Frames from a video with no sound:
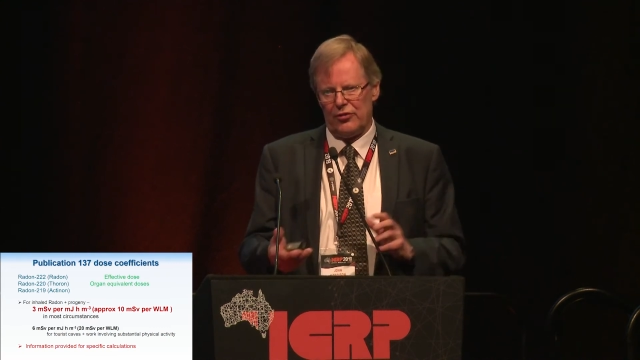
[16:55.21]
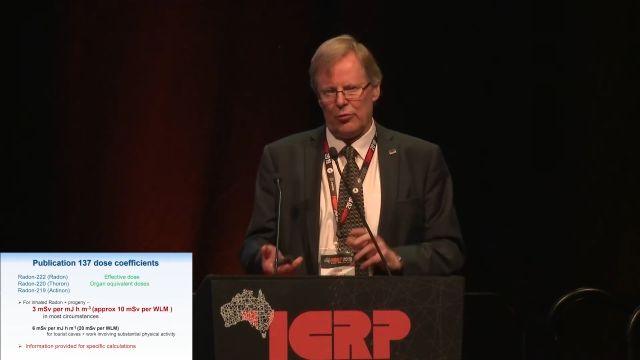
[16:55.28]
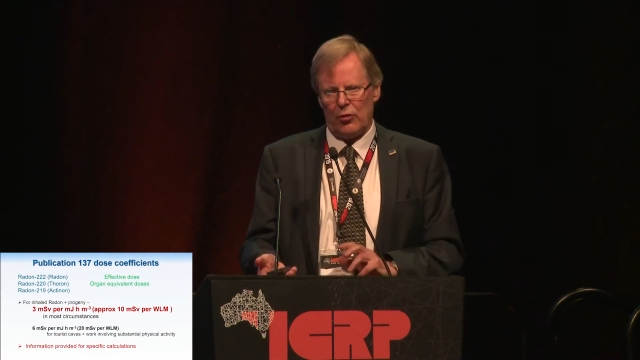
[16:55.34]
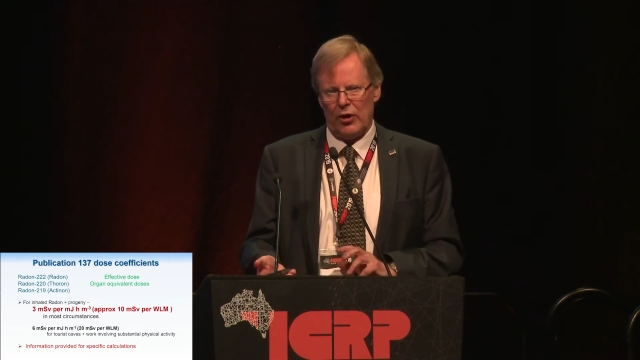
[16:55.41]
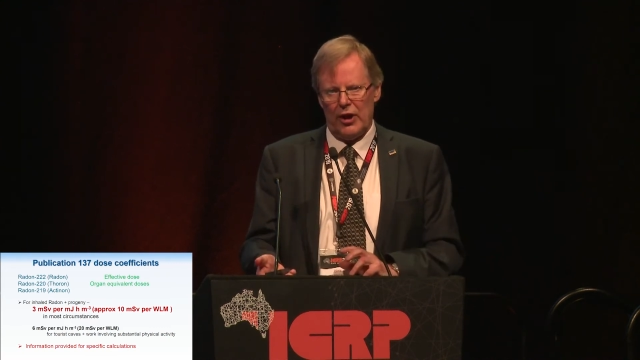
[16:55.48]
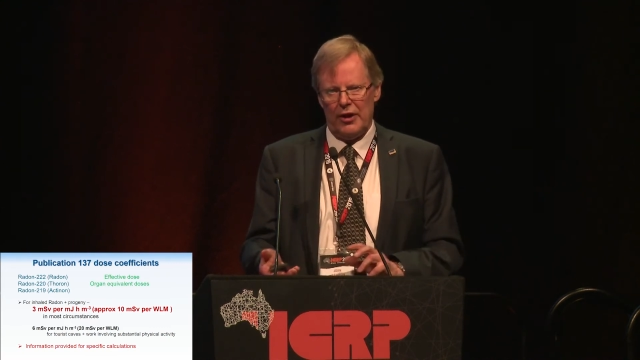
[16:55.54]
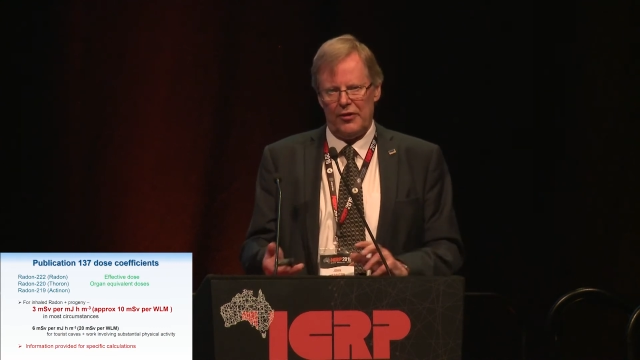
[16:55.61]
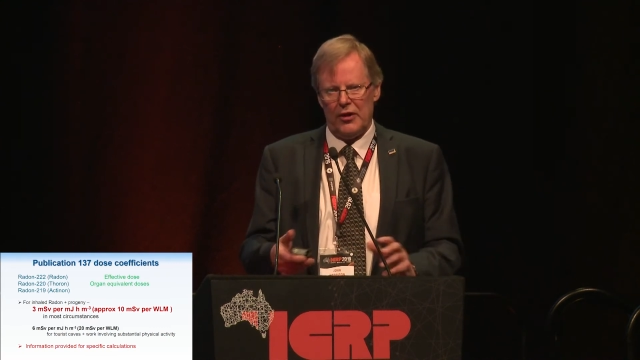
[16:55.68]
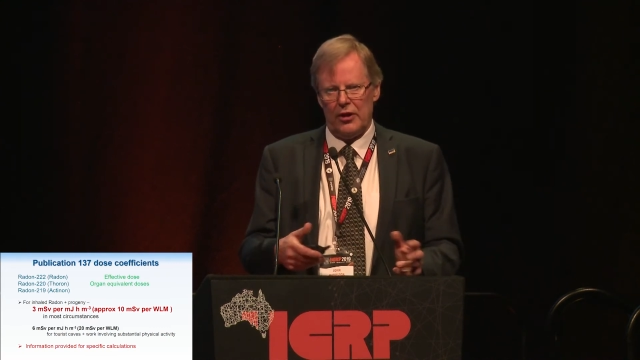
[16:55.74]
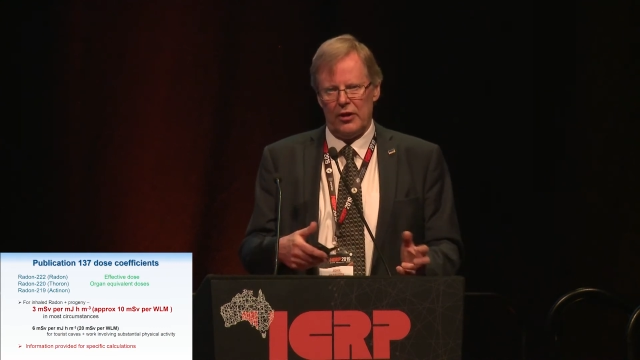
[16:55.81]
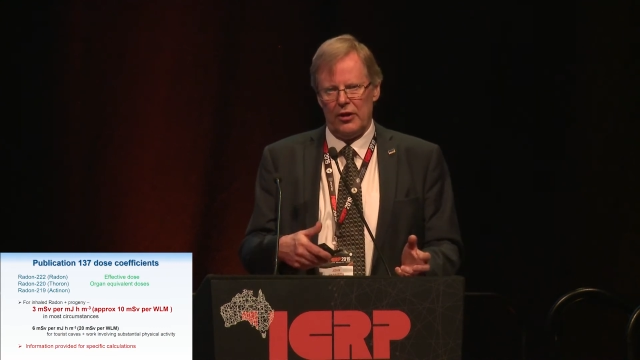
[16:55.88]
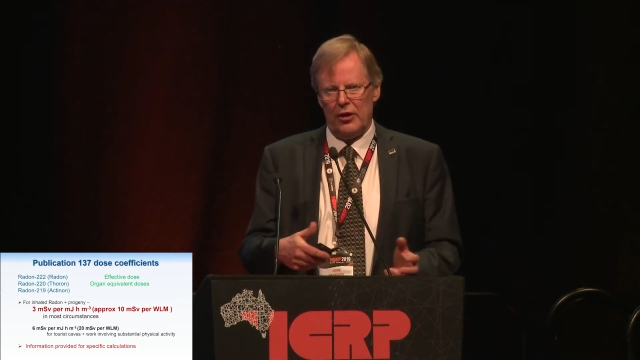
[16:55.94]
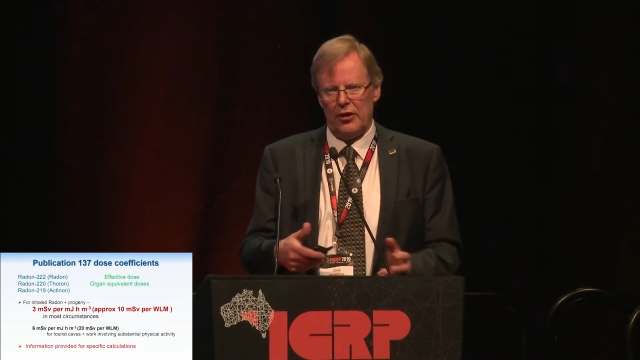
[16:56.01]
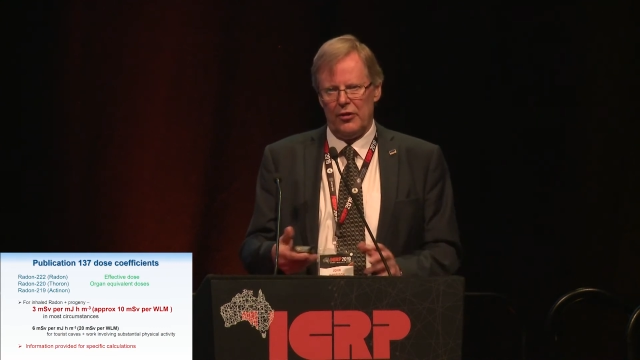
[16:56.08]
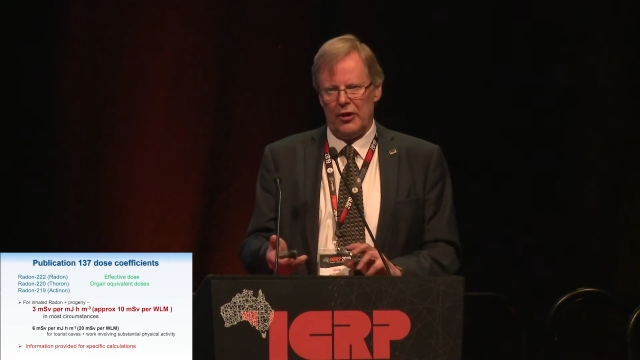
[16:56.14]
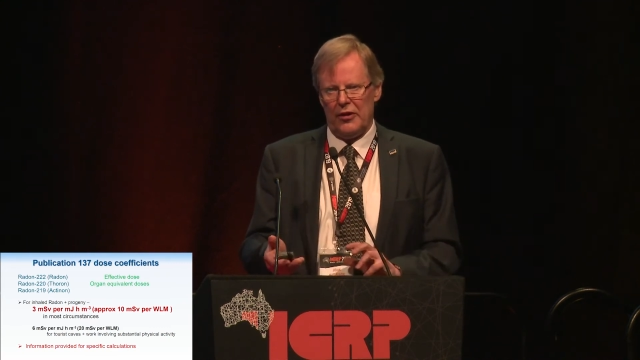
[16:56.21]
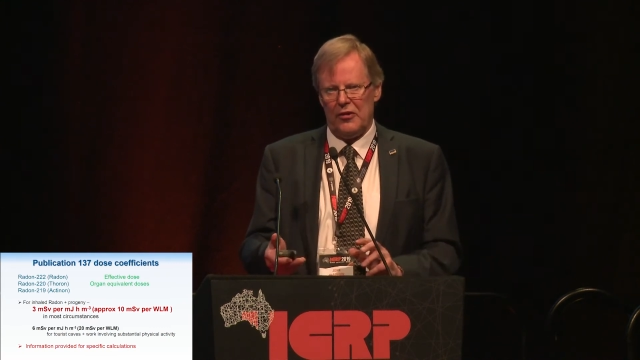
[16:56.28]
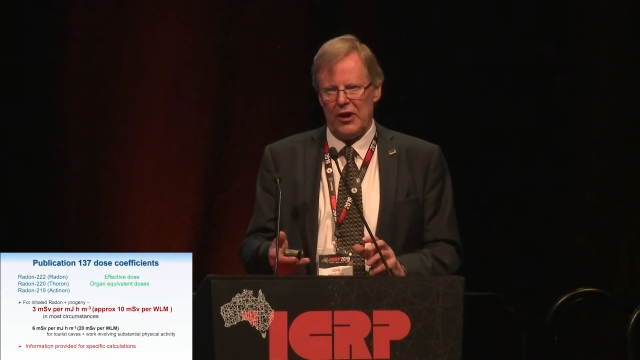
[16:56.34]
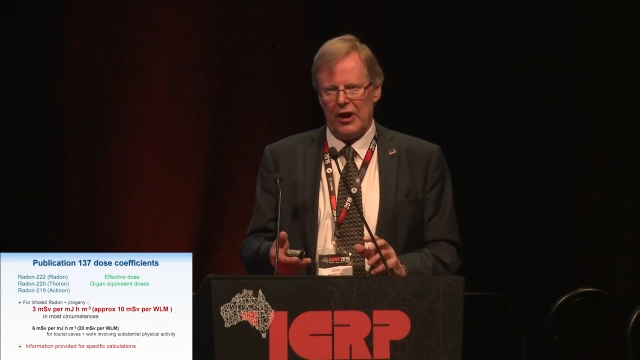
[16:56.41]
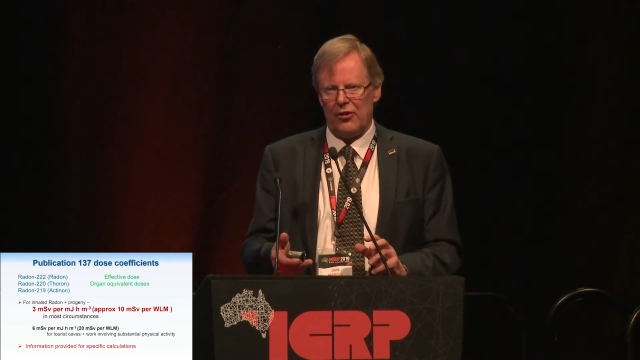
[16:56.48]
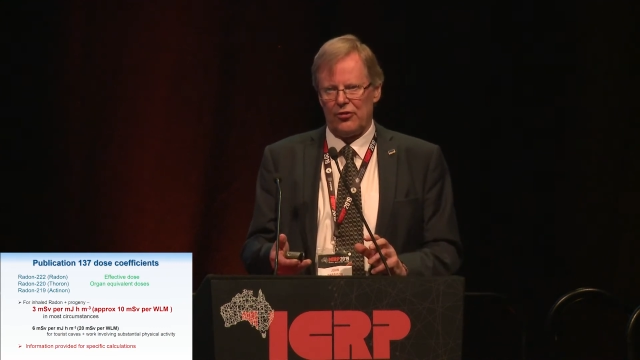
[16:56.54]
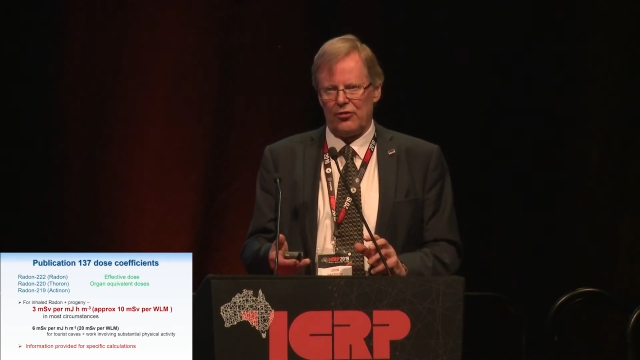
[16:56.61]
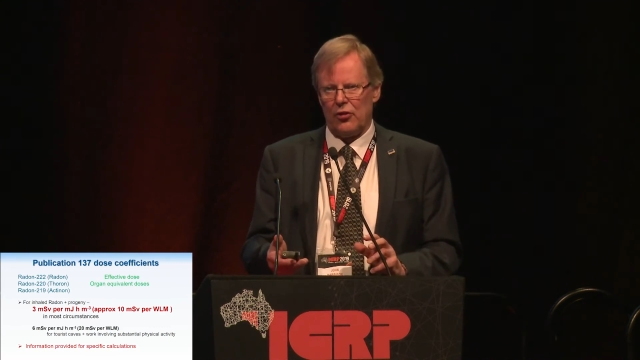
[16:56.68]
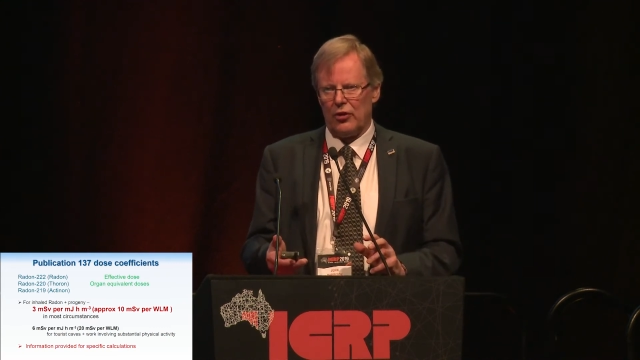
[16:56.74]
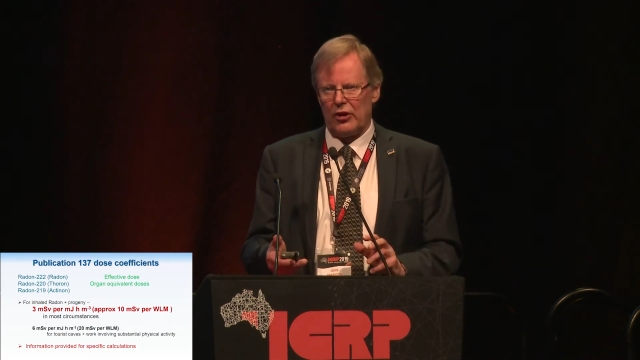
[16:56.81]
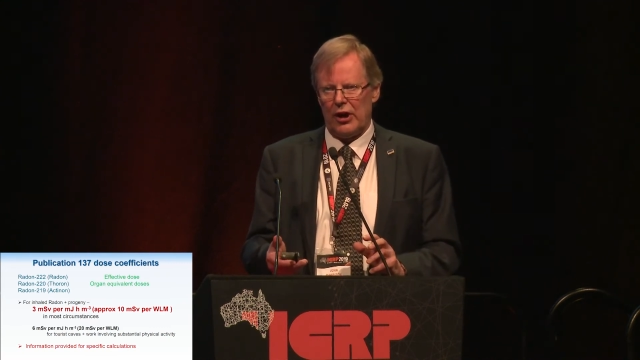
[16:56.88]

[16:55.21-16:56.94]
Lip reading: where the aerosol